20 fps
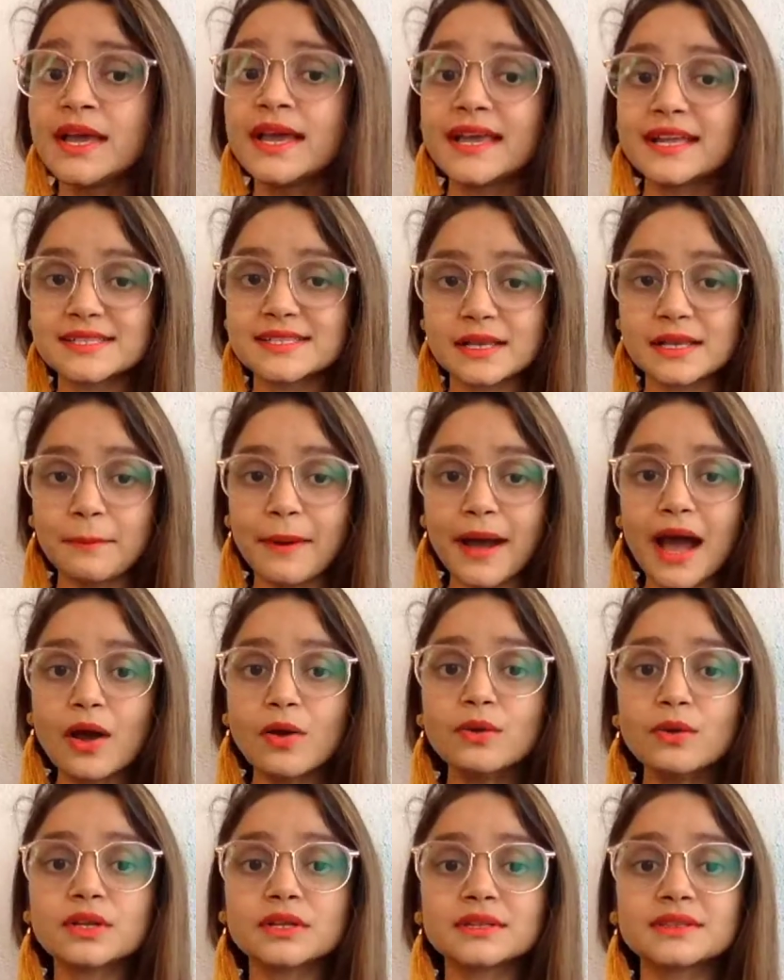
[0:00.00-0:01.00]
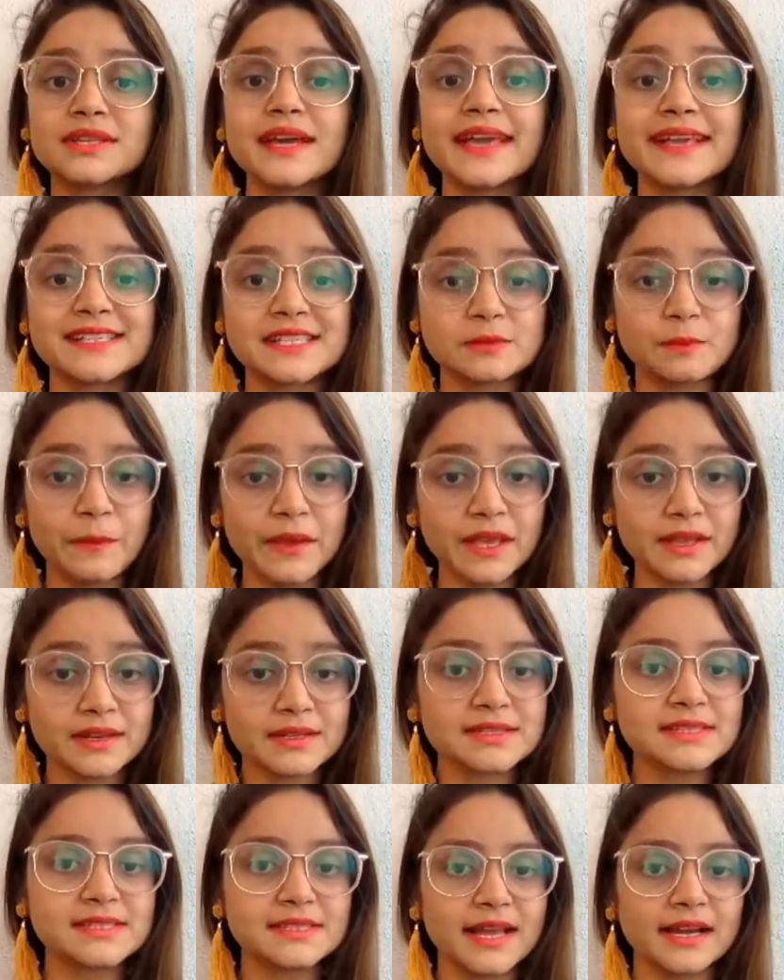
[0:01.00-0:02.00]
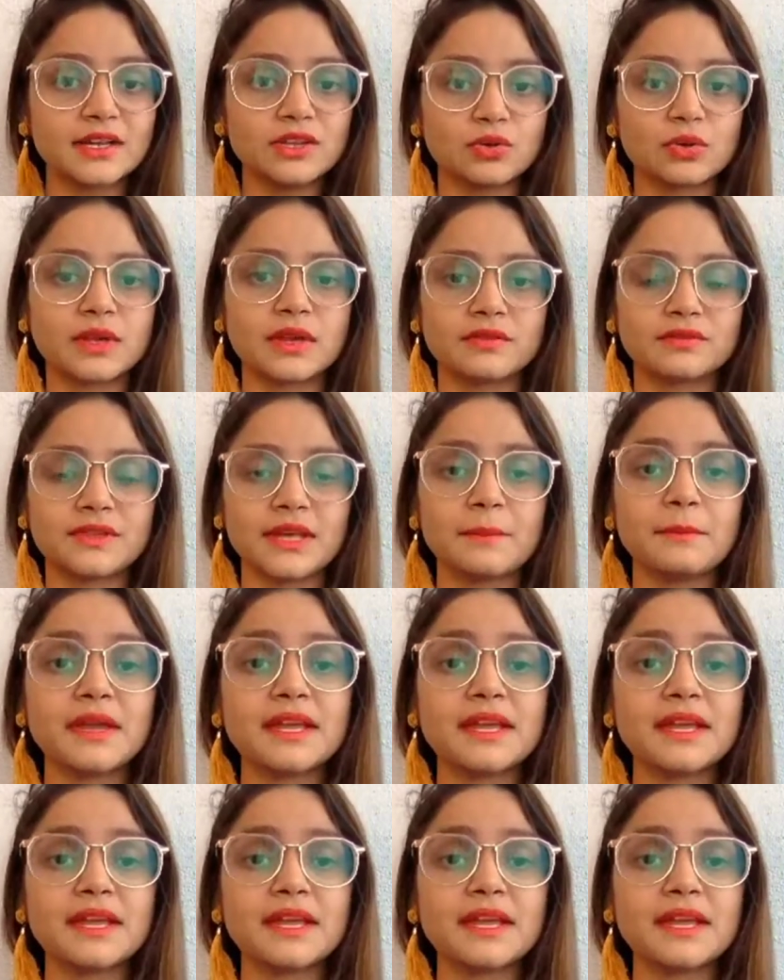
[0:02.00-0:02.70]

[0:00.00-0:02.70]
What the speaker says: It's about the experience that you give them.